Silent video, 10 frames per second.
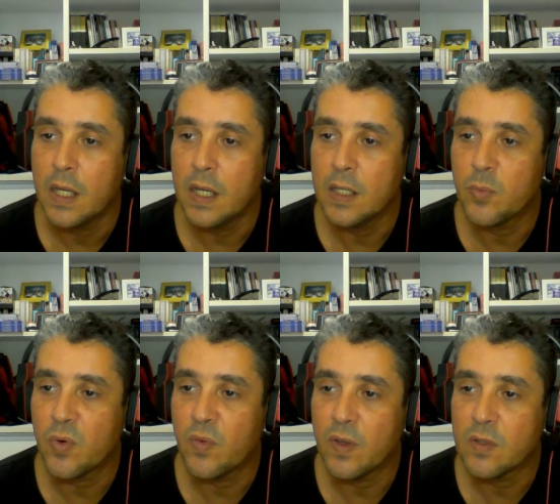and the
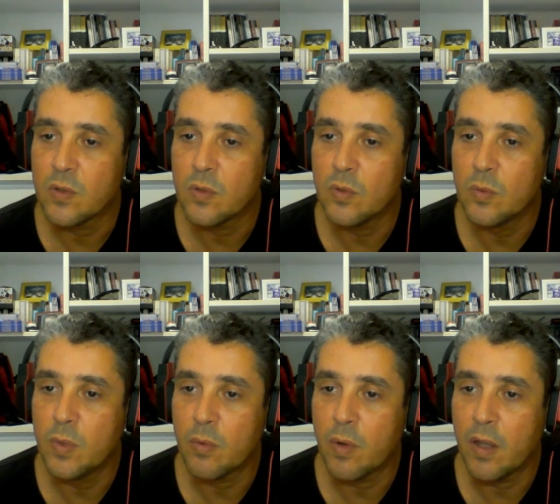professor would
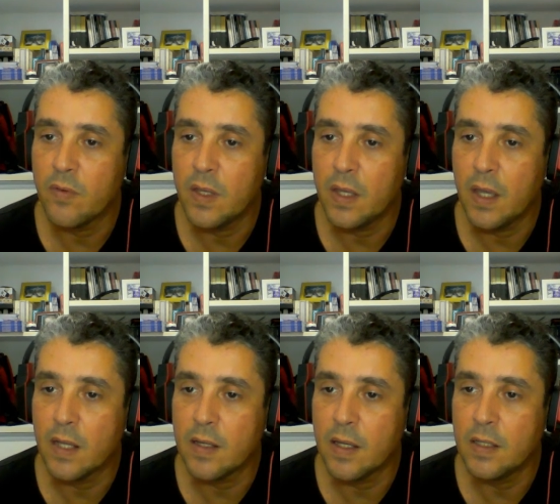be arriving
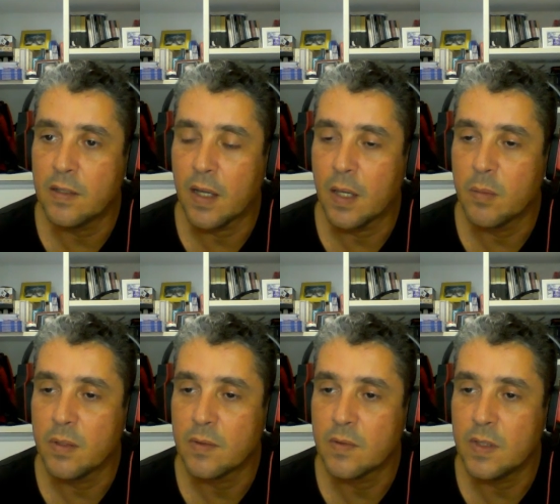at any time.
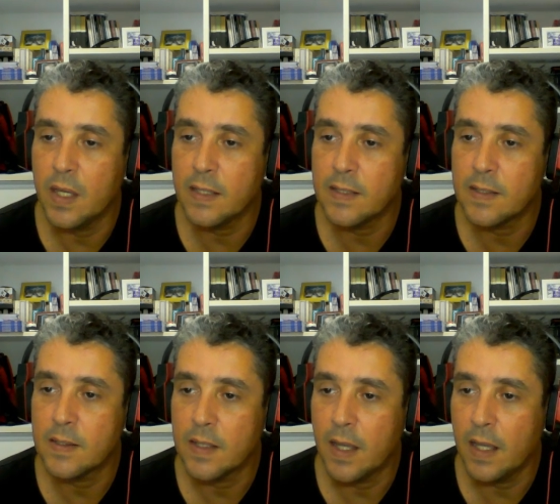Yet,
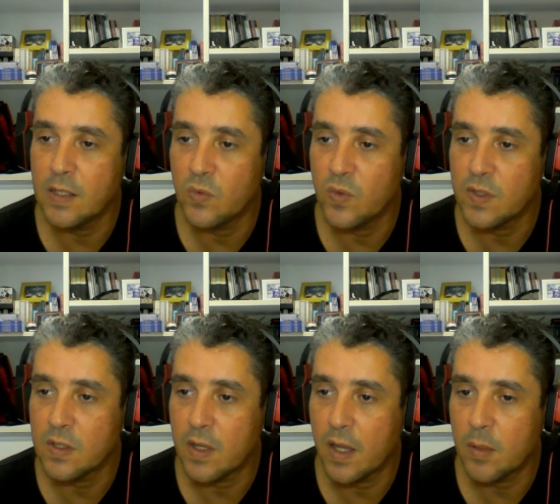Eddie's
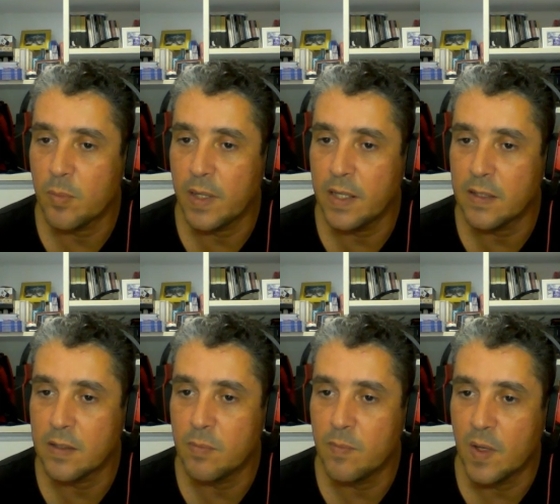visit had planted
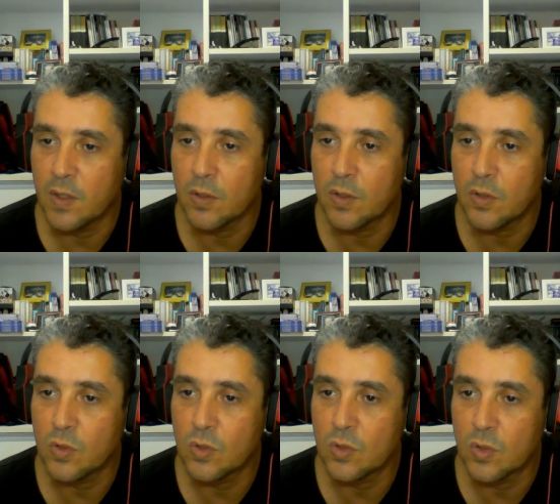another
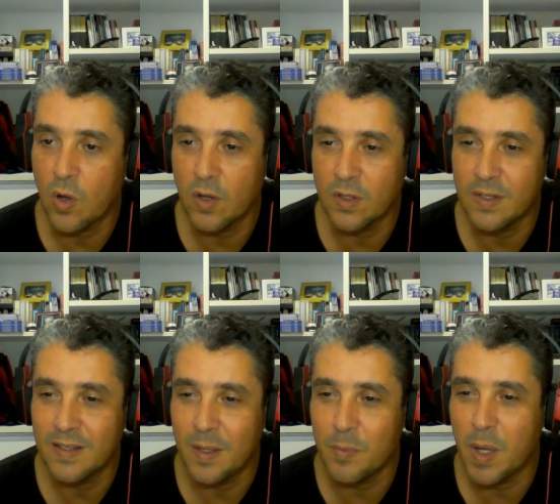thought
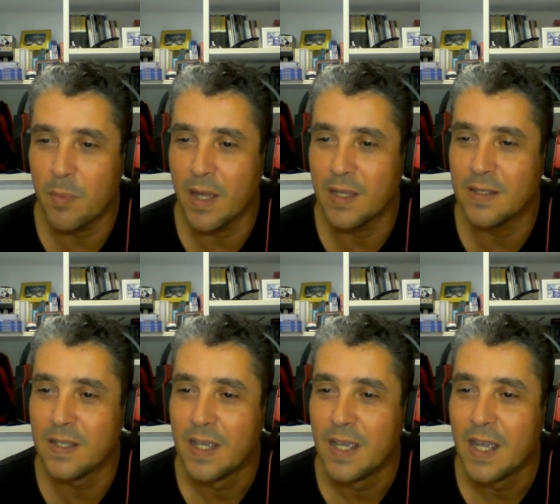in my mind.
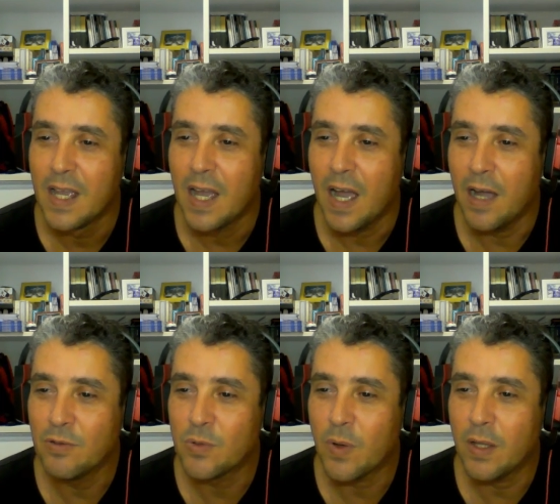
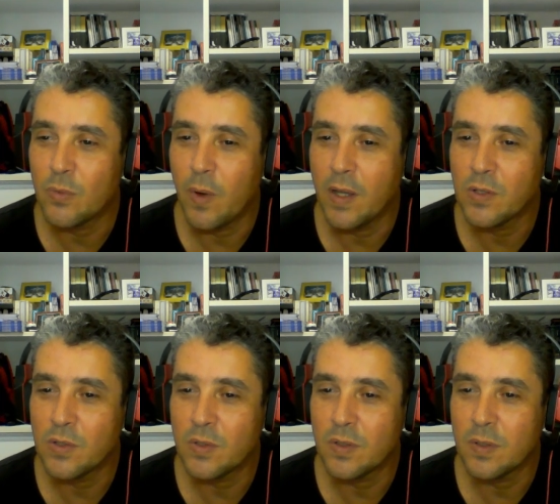I'll try to
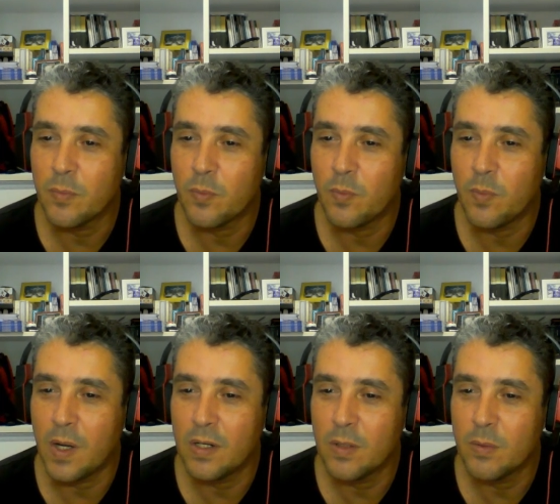register
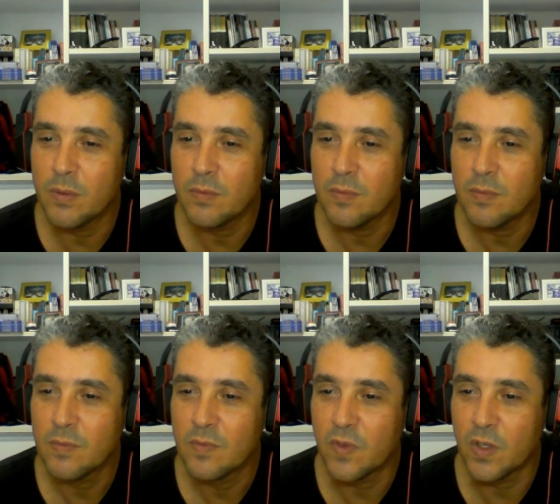paranormal
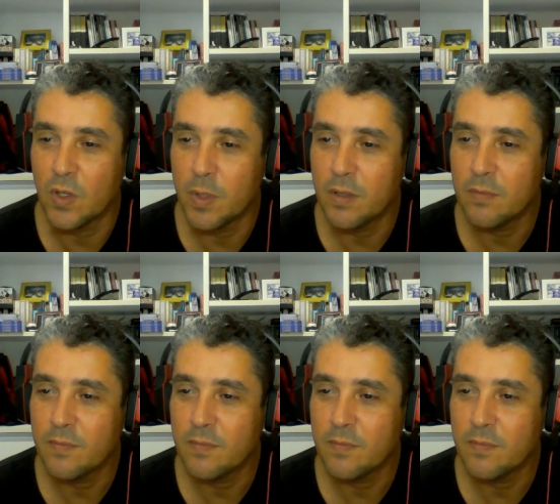phenomena.